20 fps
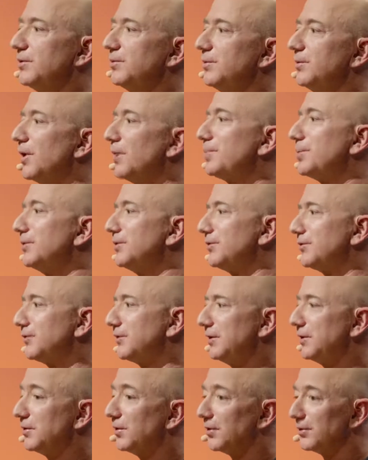do? We opened this
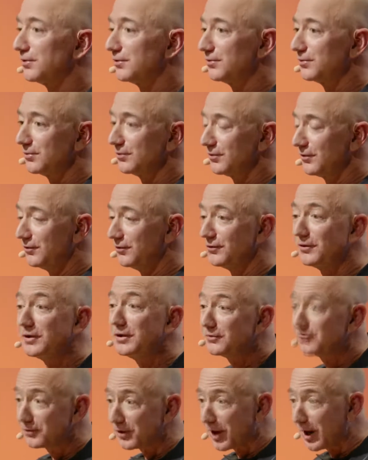thing called
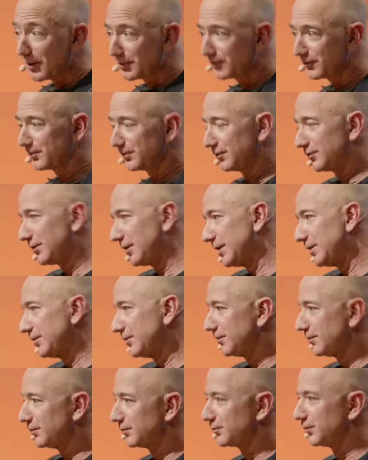Z Shops,
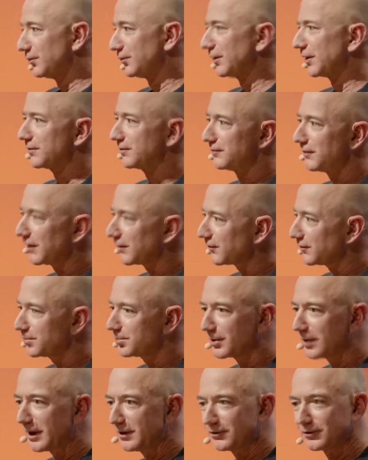which was like fixed
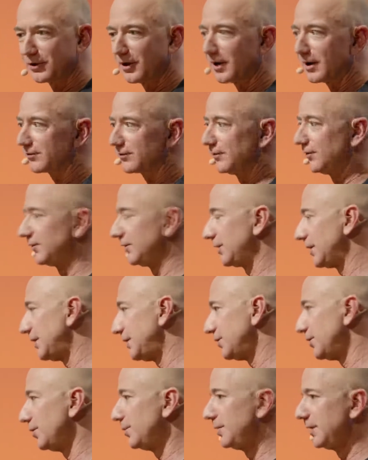price auctions.
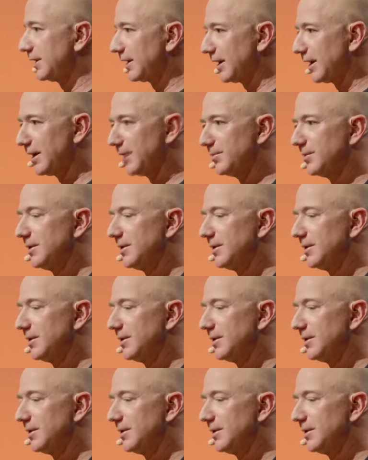Again, nobody came.